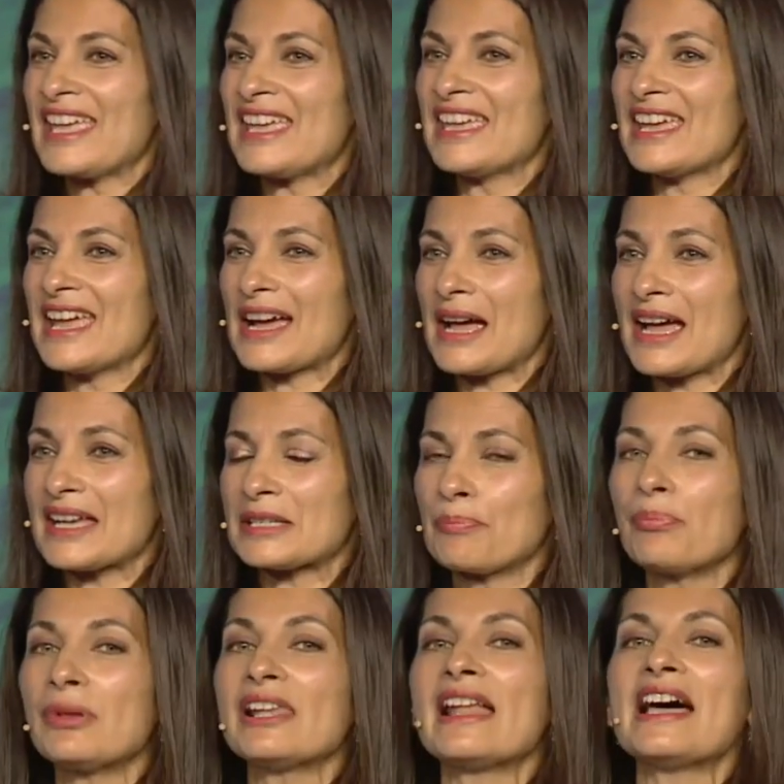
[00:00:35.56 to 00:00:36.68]
he
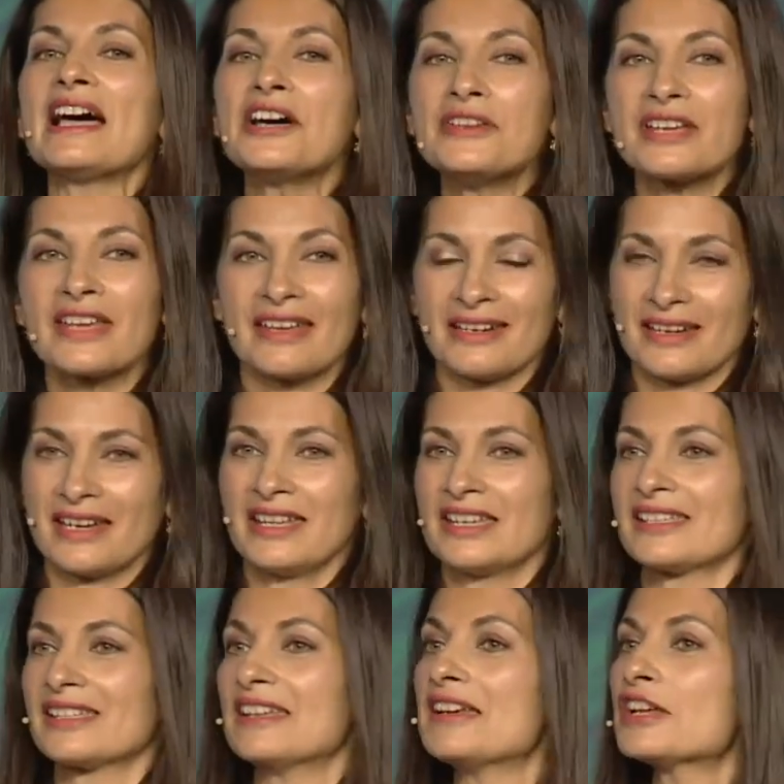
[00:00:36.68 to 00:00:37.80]
has plowed in
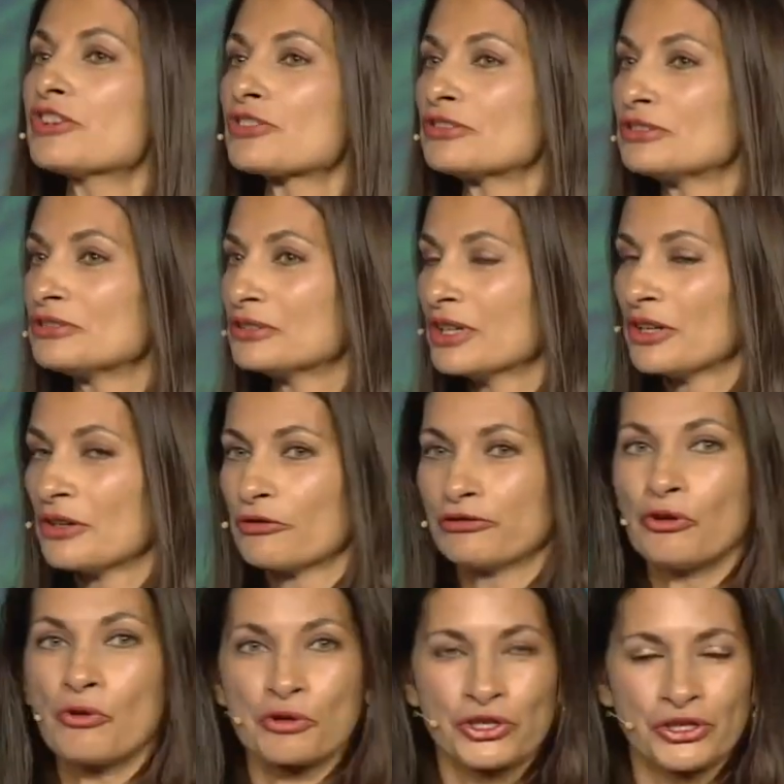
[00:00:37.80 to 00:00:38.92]
his initial
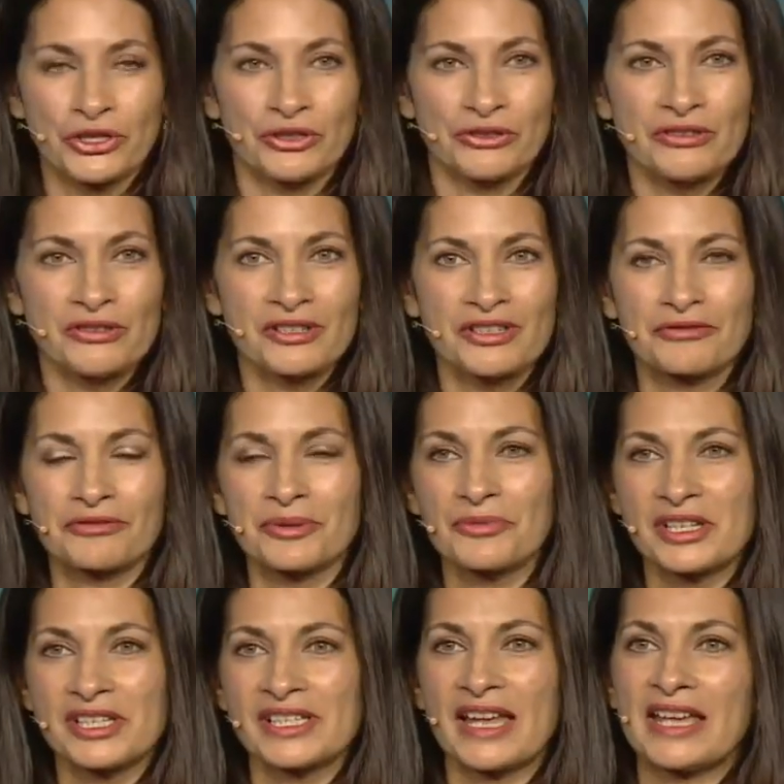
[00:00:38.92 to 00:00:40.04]
fortunes
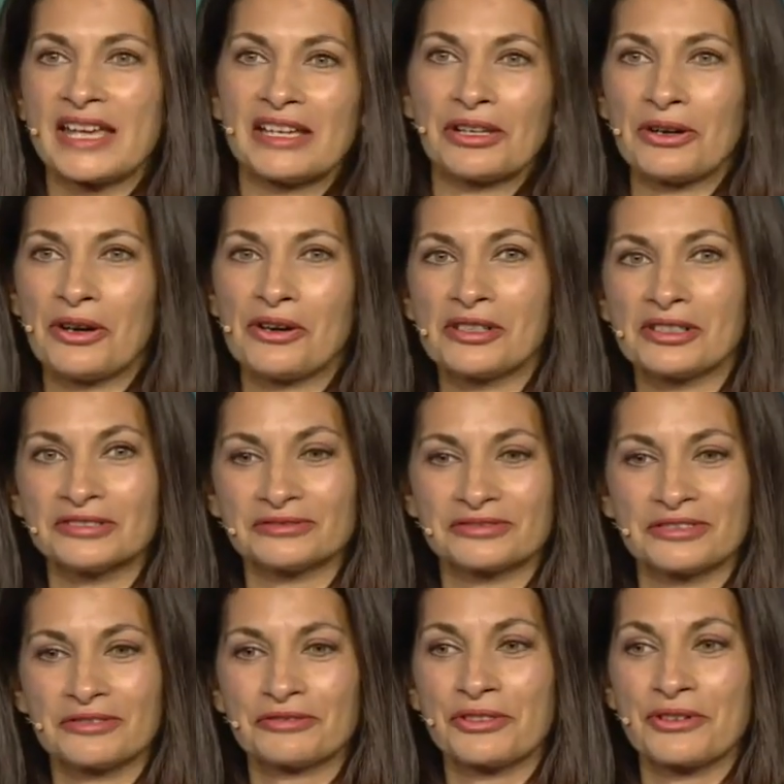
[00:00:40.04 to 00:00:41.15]
from the sale
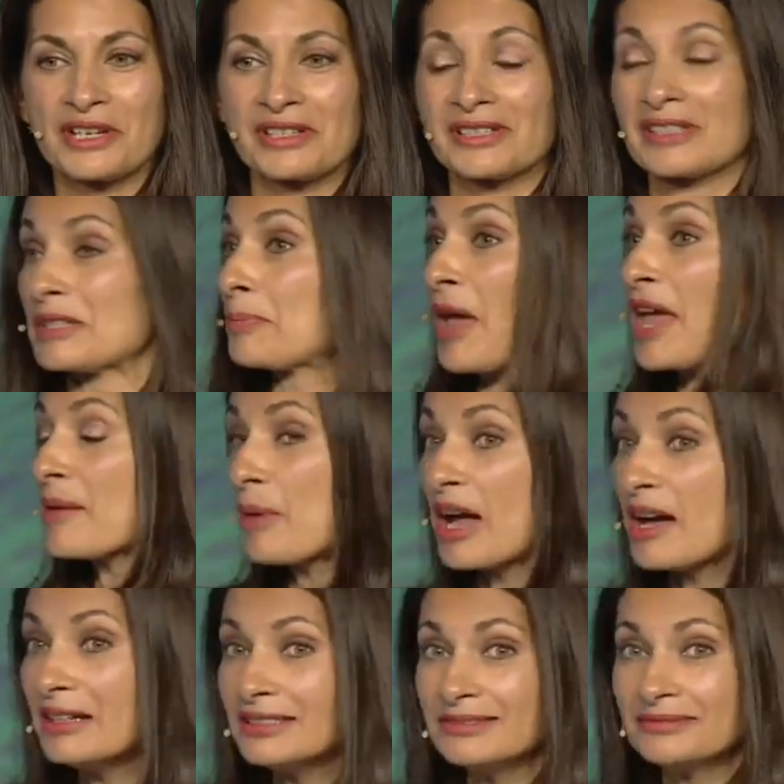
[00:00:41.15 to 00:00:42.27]
of, for instance,
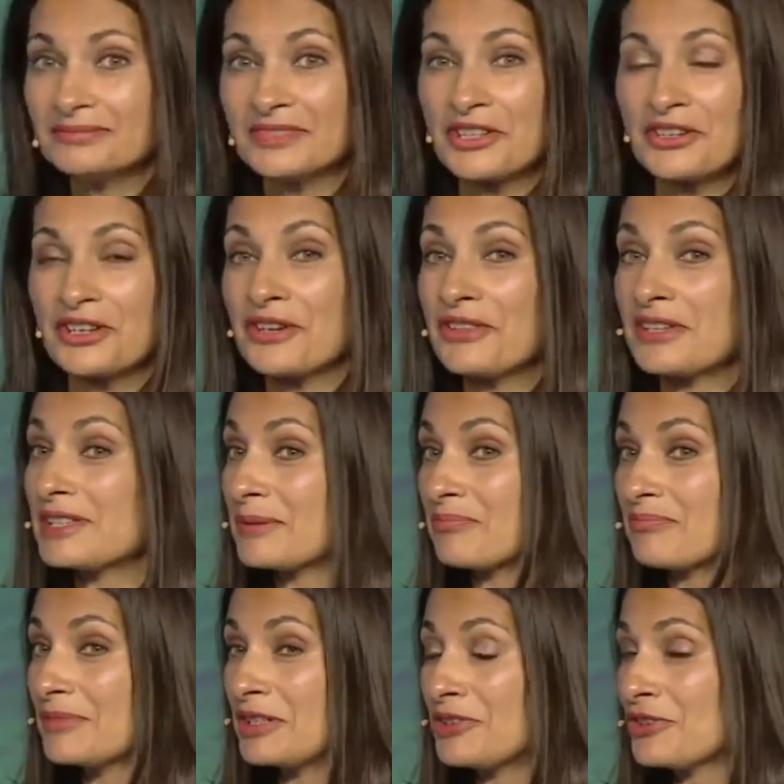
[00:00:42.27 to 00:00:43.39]
PayPal. Did you know this
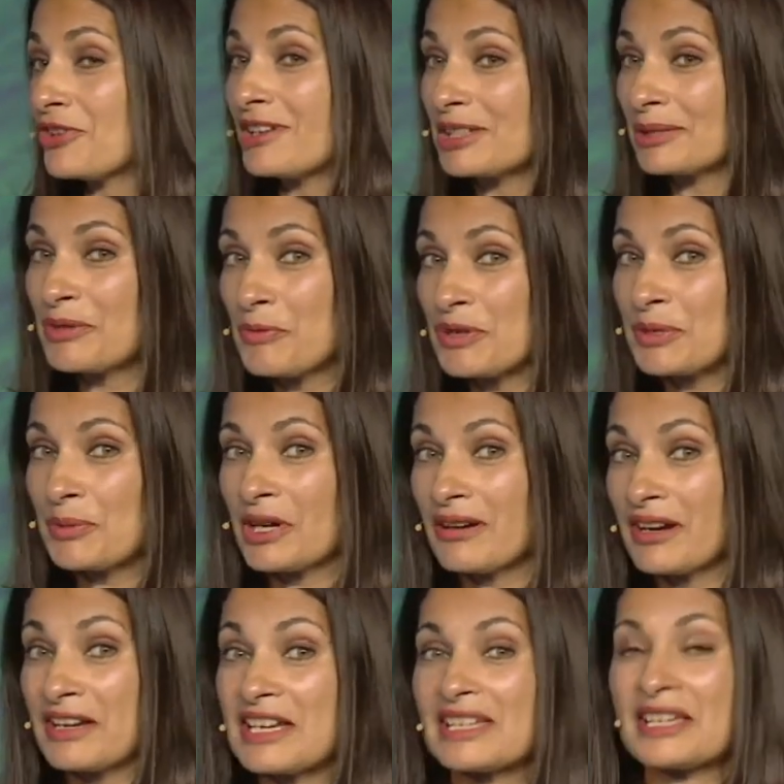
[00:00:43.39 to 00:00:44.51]
gentleman was
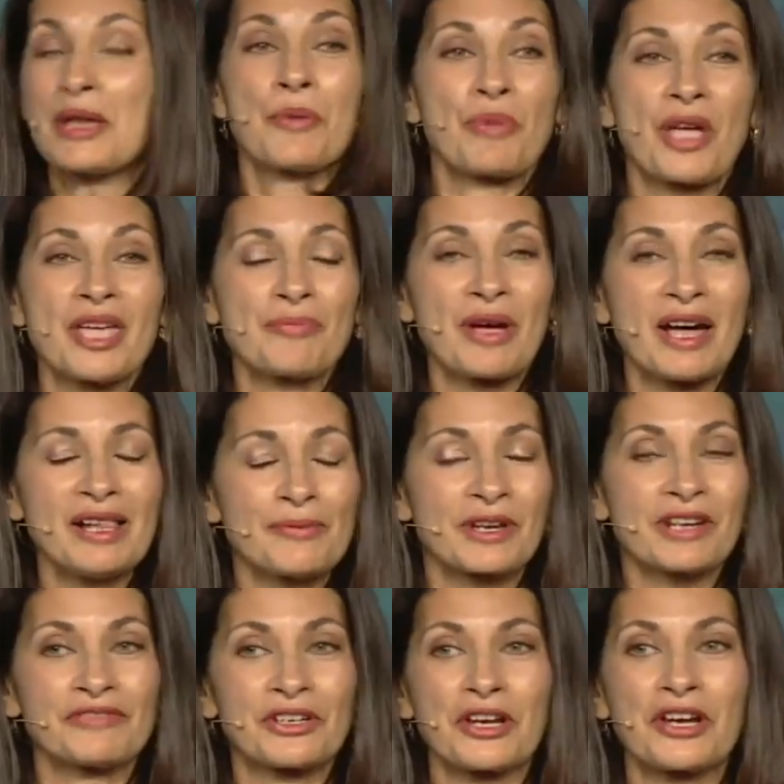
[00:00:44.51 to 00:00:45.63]
behind PayPal,
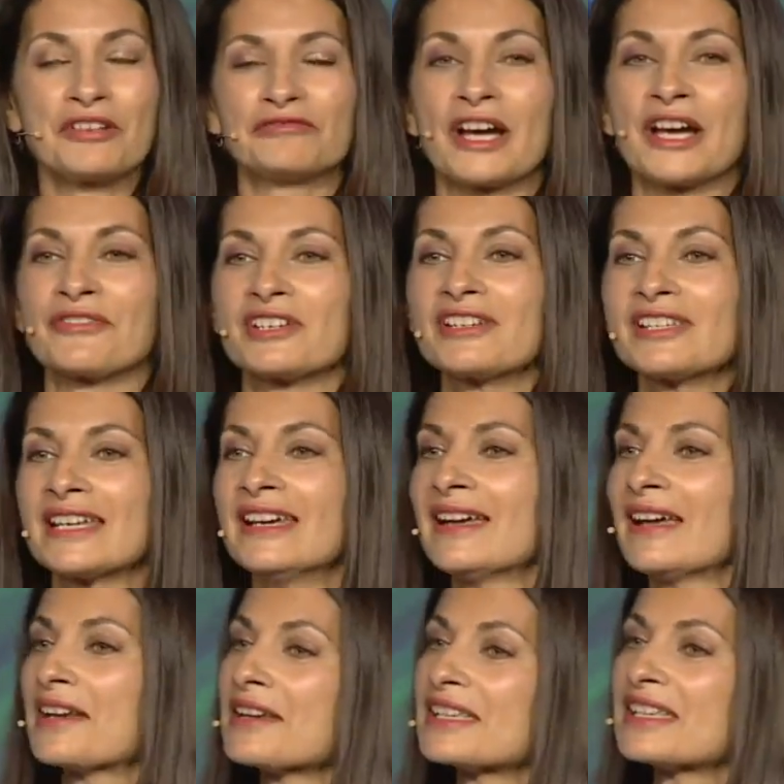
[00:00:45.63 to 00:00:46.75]
one of the co-founders?
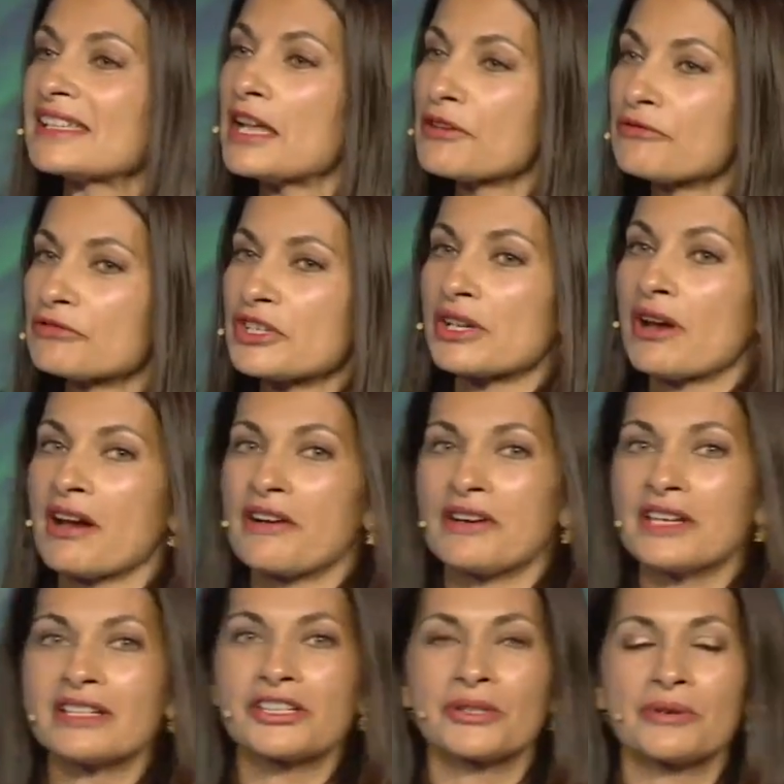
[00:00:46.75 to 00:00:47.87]
And instead of
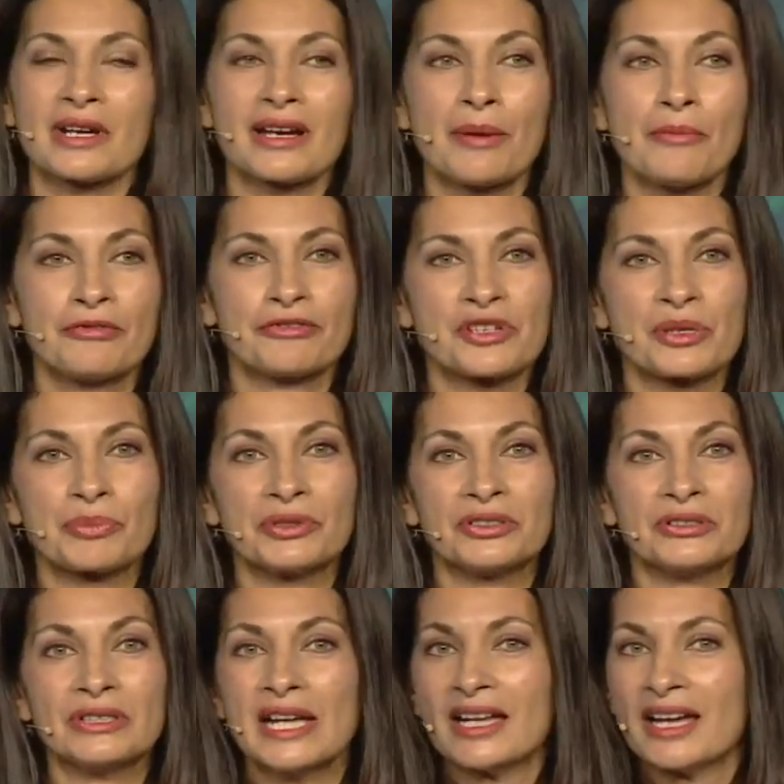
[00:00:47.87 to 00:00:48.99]
retiring to a
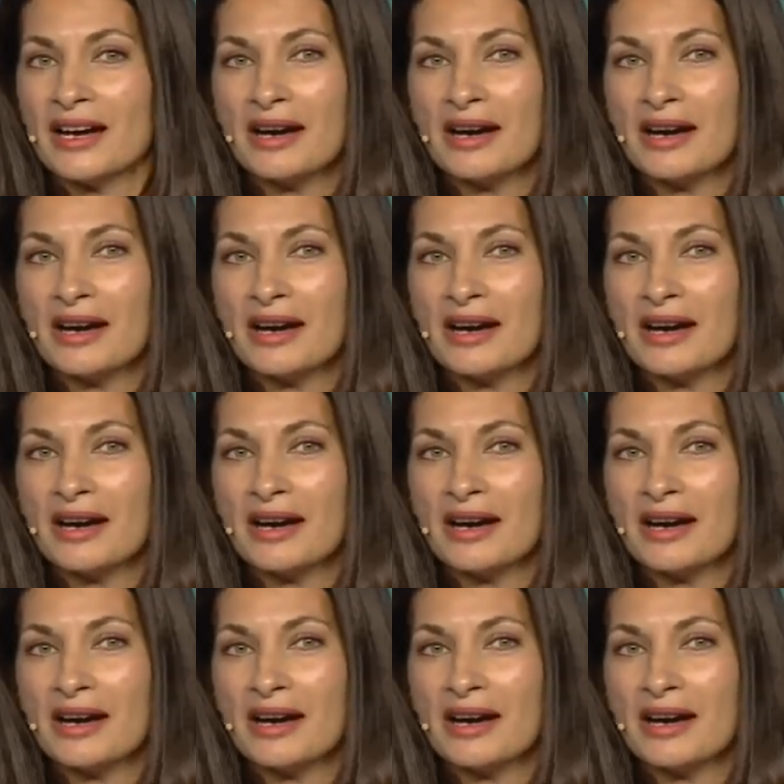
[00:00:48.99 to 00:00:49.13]
comfortable